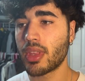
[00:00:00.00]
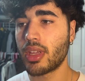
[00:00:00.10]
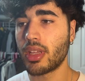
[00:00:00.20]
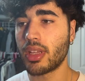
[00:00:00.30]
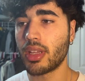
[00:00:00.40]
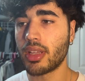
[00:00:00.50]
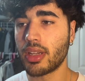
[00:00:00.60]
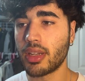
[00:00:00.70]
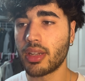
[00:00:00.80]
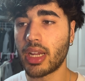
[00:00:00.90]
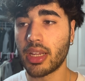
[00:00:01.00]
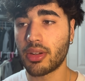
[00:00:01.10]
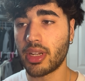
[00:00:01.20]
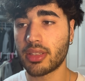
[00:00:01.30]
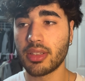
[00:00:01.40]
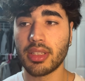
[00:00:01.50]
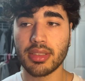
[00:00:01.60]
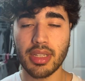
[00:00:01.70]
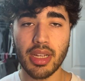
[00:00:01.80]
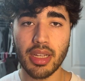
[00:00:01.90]
and I connected the
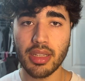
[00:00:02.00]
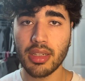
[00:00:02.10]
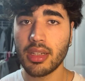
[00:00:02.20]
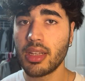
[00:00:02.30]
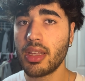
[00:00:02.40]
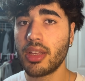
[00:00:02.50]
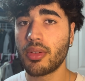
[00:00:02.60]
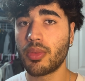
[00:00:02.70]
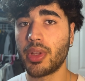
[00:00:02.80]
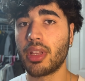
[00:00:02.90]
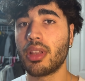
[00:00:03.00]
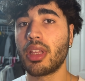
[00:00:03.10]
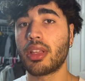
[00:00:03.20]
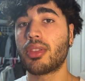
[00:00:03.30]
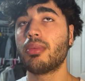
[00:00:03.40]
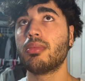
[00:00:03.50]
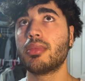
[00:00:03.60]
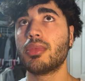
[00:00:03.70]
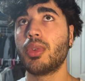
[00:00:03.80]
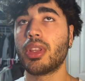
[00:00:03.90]
site with
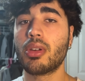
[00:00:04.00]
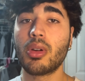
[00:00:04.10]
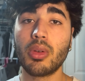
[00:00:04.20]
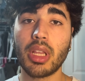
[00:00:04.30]
Google